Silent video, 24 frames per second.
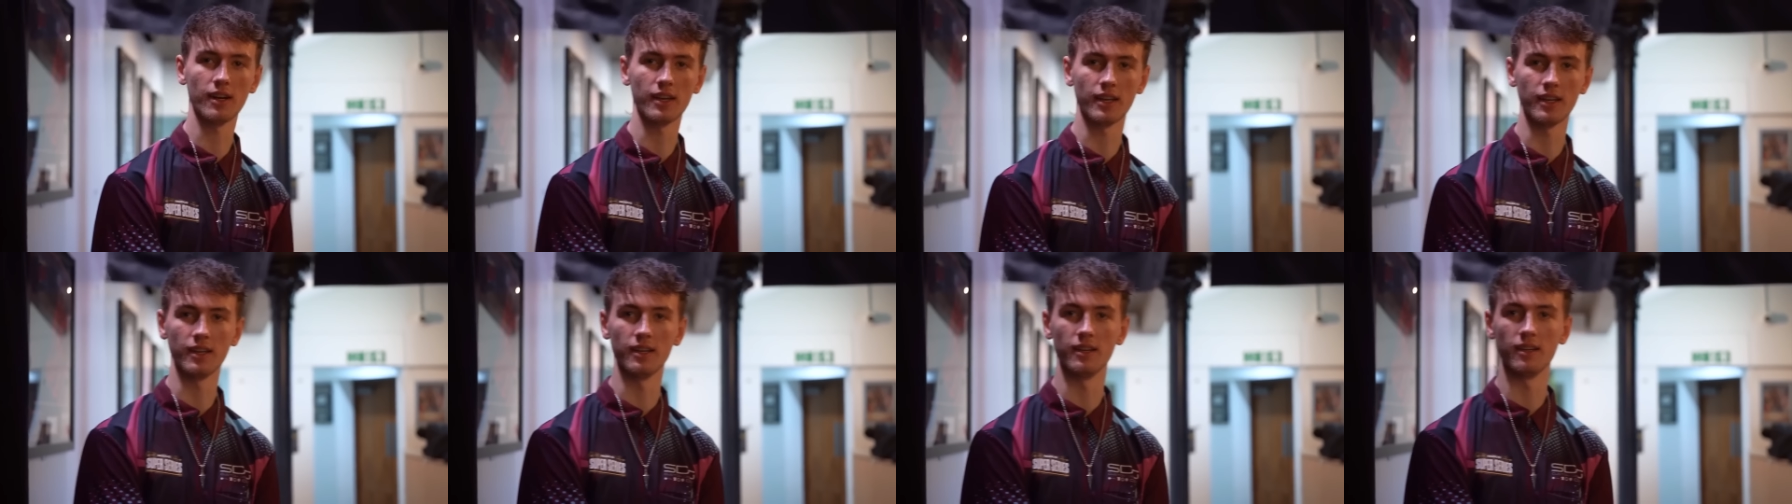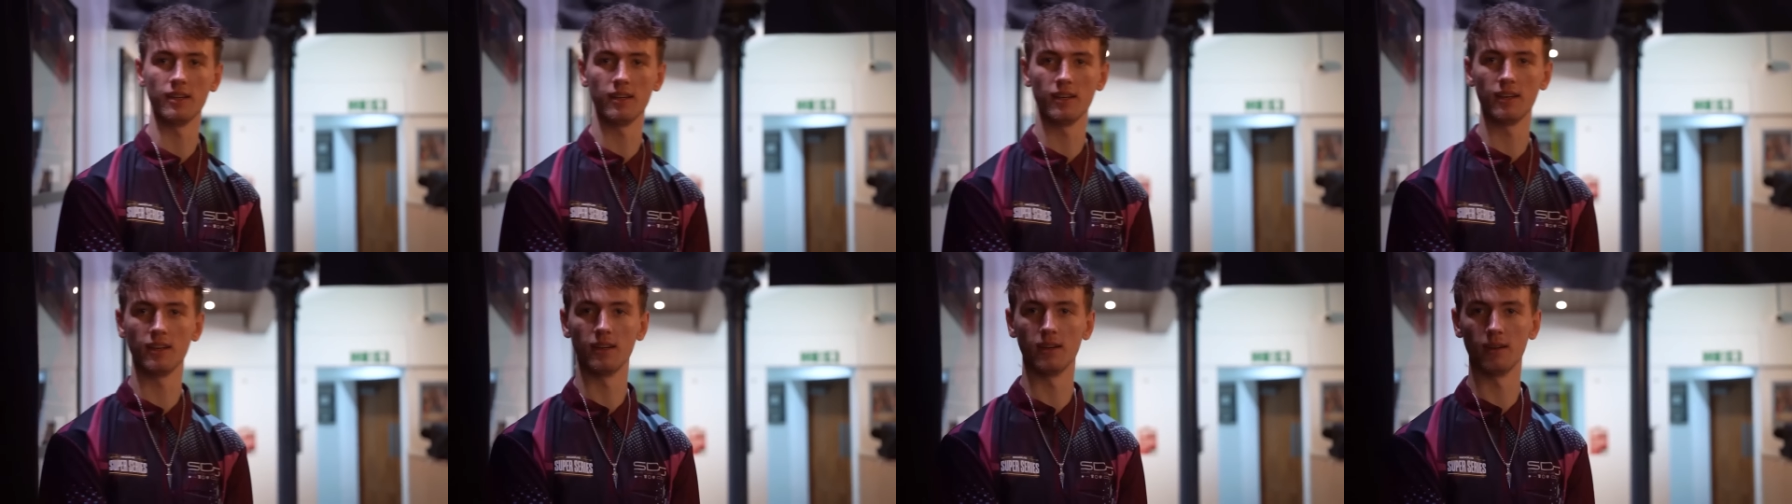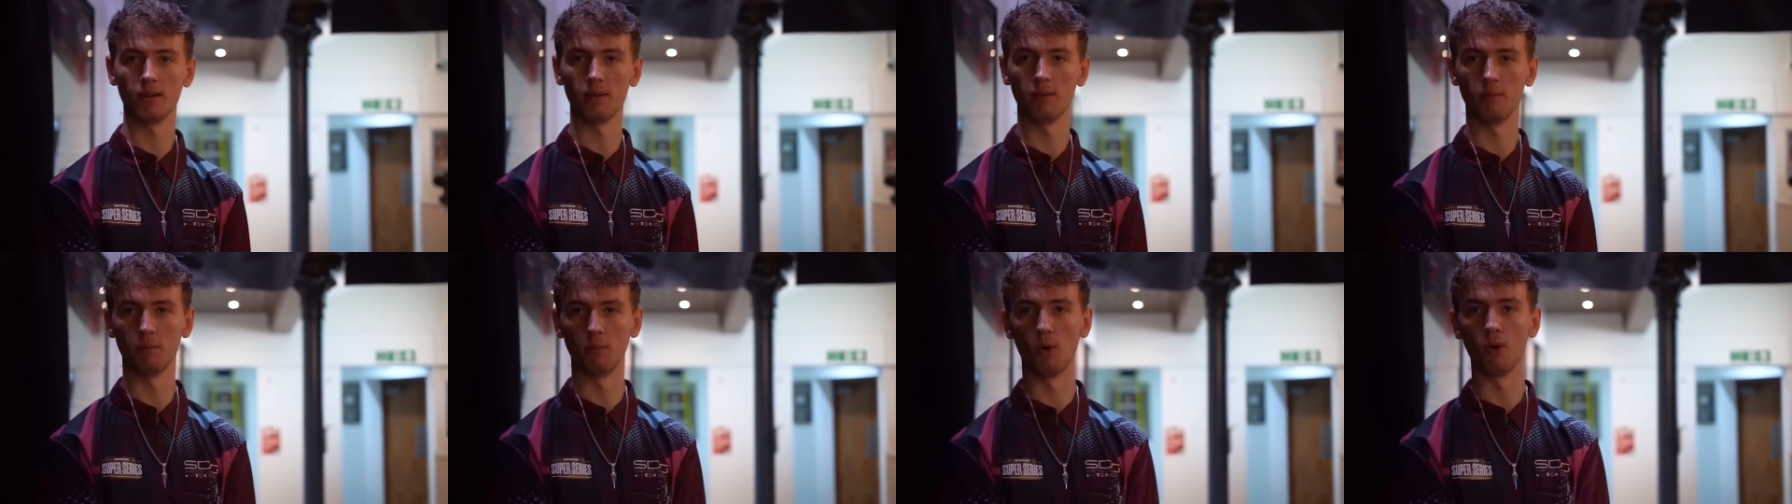I get
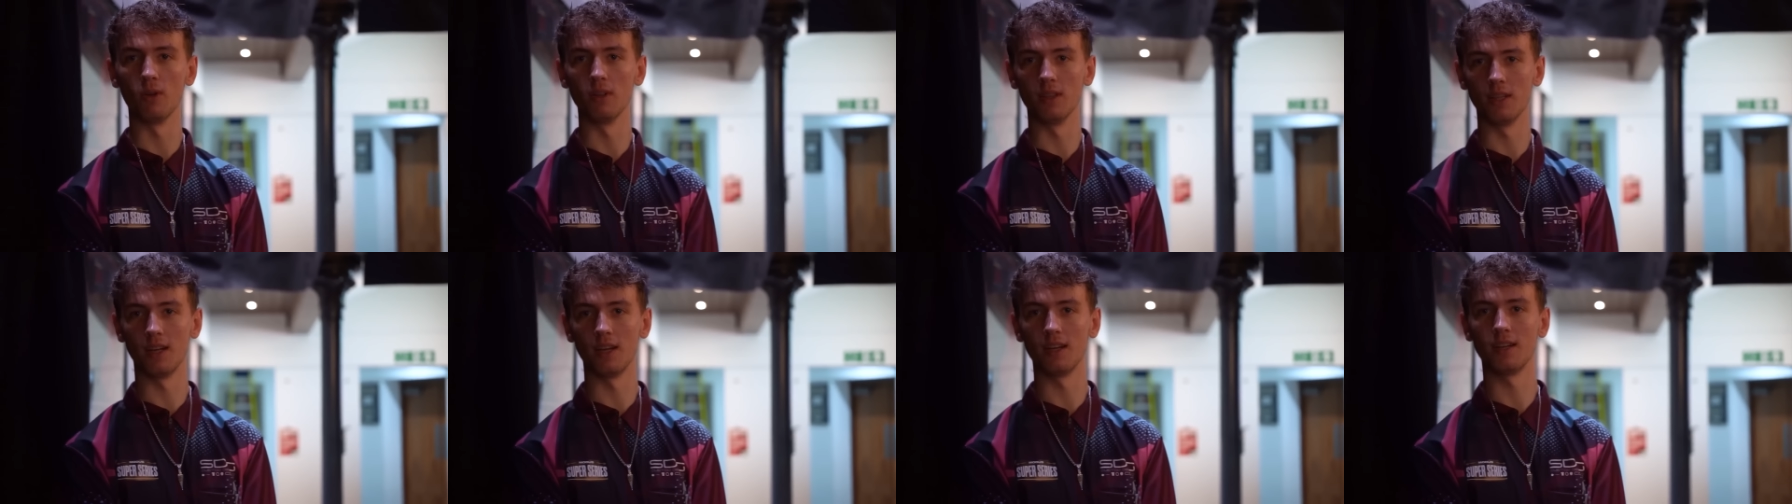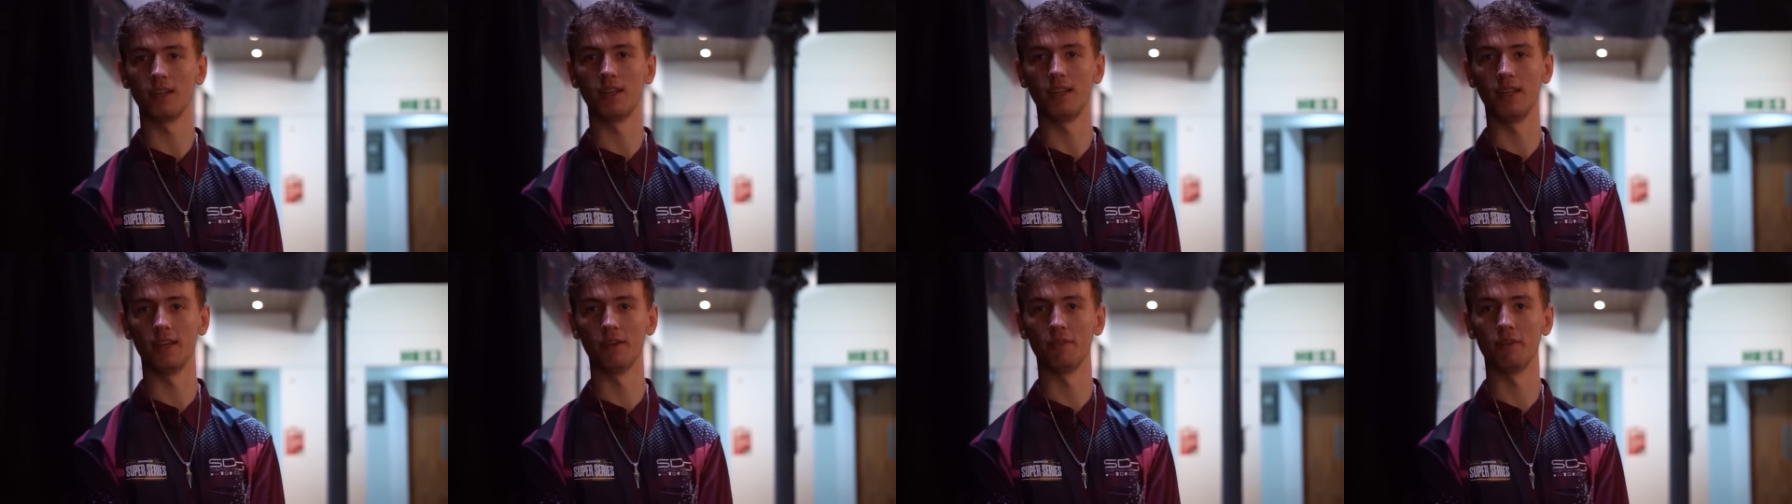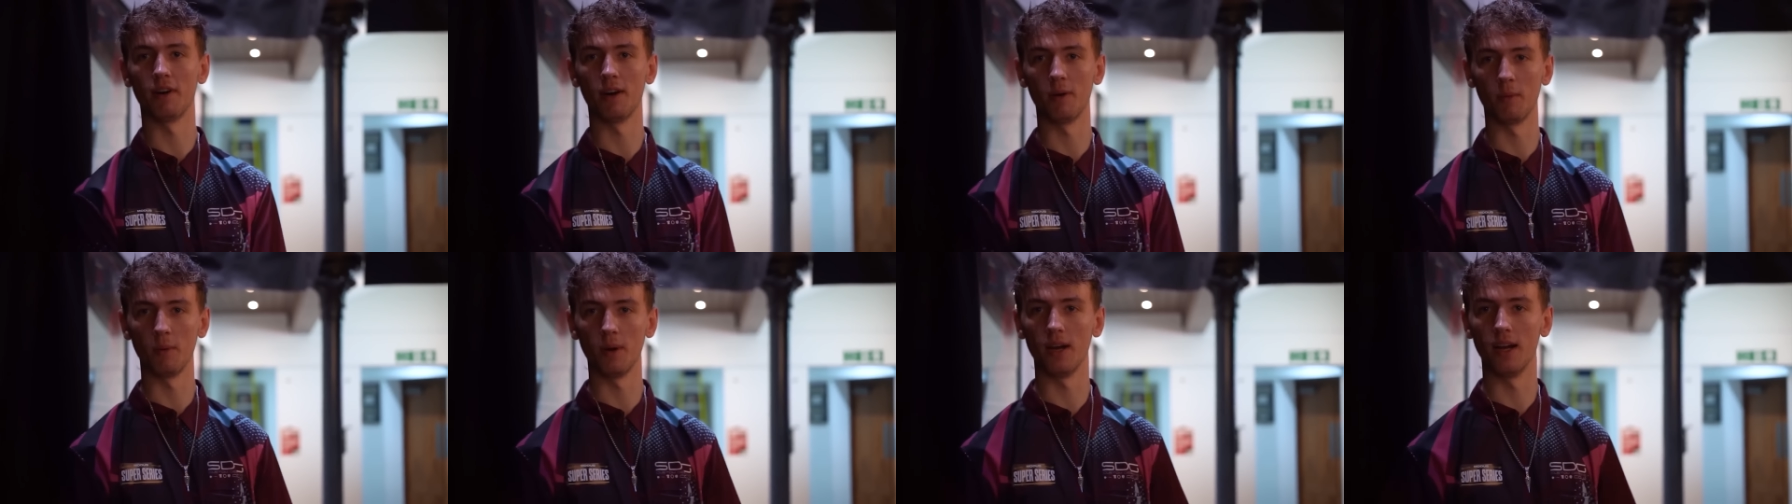more lucky
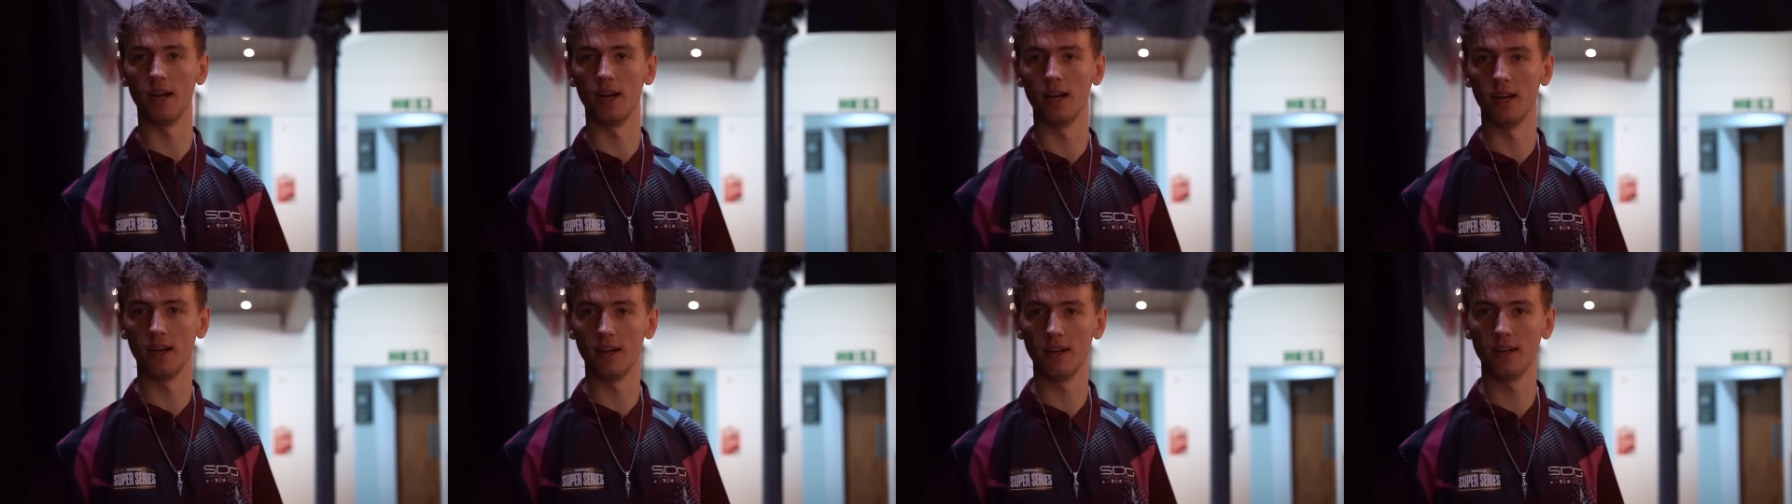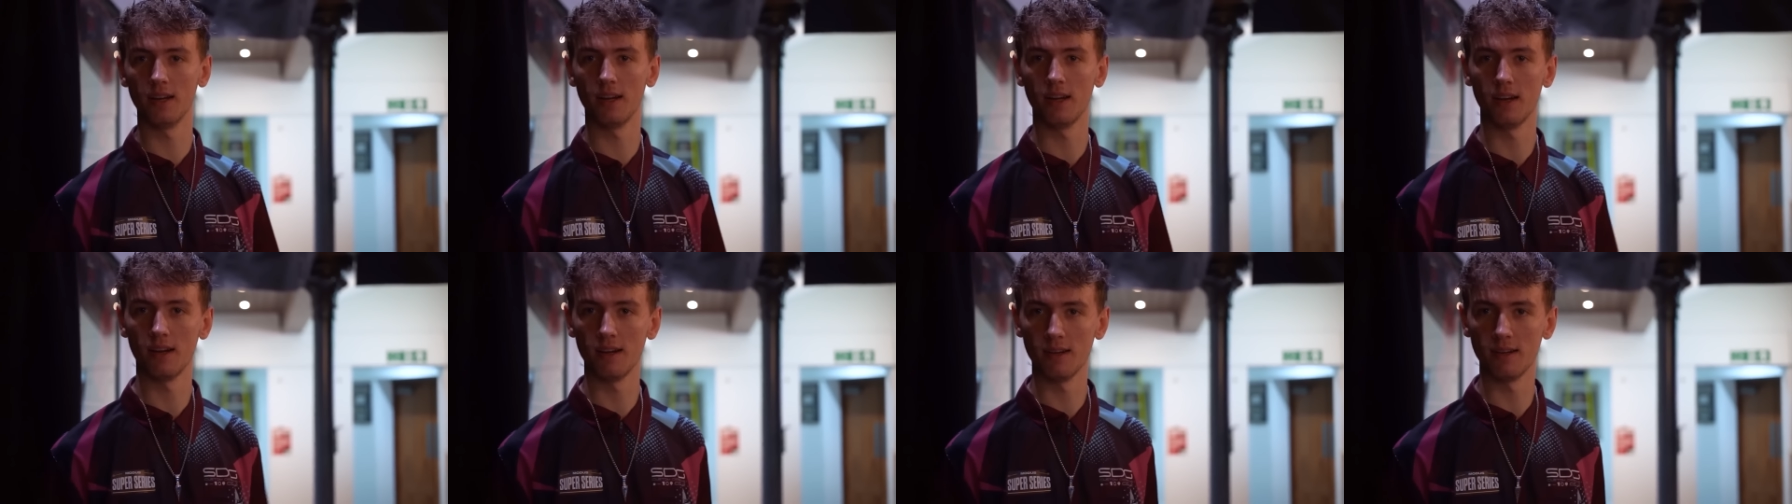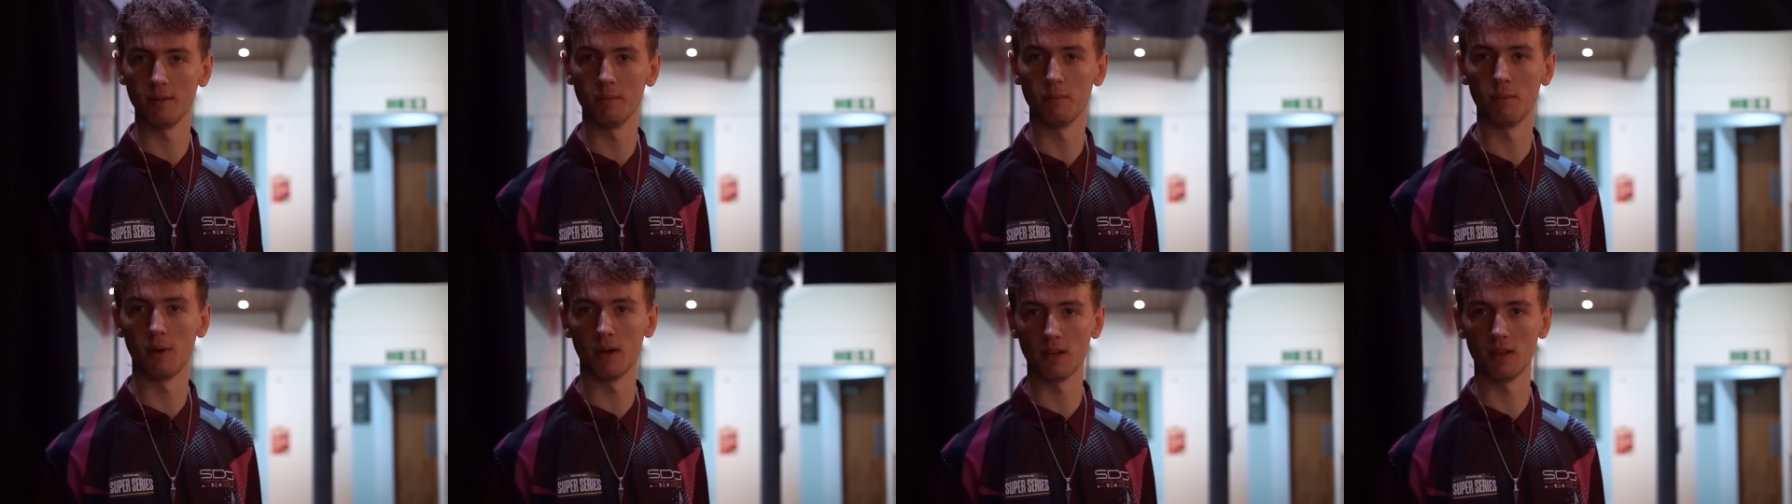if I wear
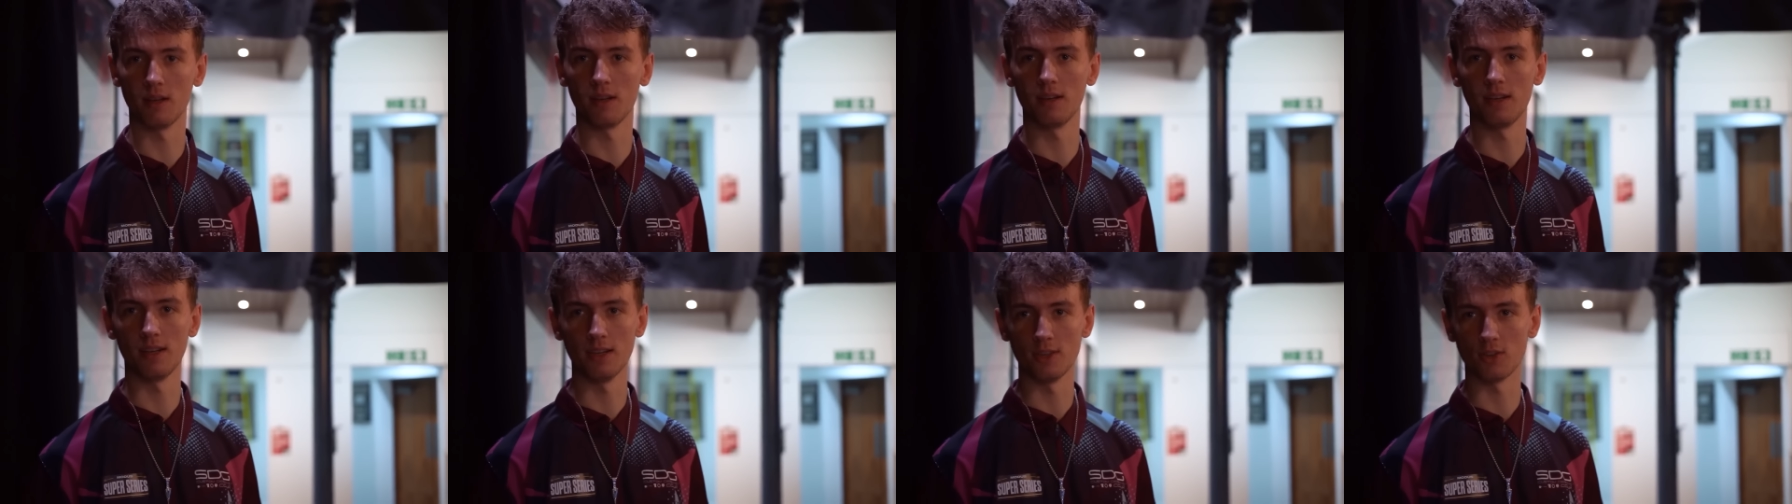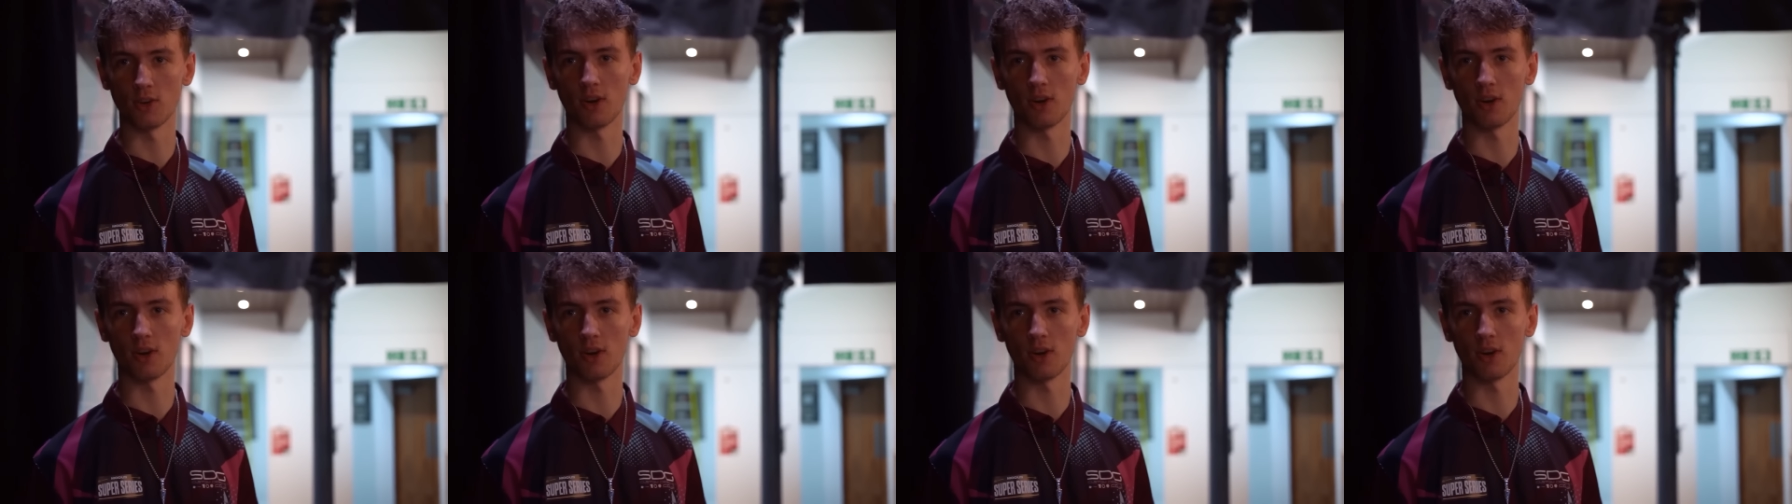my lucky